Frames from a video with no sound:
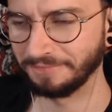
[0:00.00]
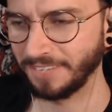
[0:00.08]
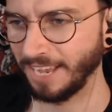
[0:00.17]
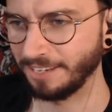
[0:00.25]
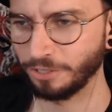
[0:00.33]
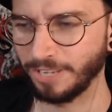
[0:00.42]

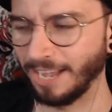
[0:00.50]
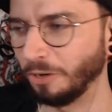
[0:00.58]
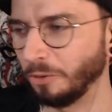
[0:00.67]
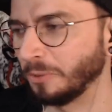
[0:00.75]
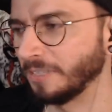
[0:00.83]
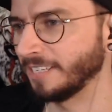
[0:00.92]
I, just, I don't
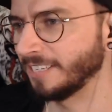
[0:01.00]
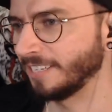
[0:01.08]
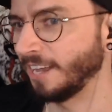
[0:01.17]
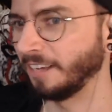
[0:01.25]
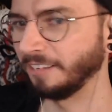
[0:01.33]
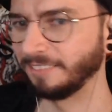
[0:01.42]
know what to
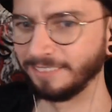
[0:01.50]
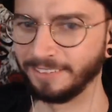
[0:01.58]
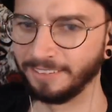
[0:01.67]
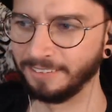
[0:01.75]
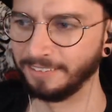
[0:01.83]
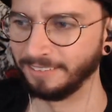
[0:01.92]
say.
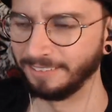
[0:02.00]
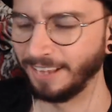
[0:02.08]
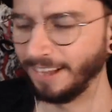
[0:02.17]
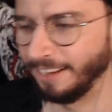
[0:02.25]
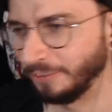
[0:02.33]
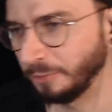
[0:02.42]

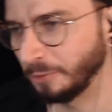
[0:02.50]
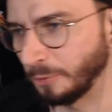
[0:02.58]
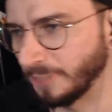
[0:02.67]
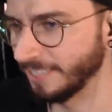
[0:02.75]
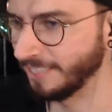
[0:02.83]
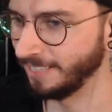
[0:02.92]
I don't know what
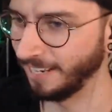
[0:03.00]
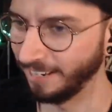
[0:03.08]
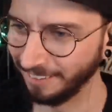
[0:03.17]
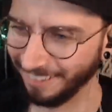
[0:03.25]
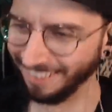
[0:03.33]
to say.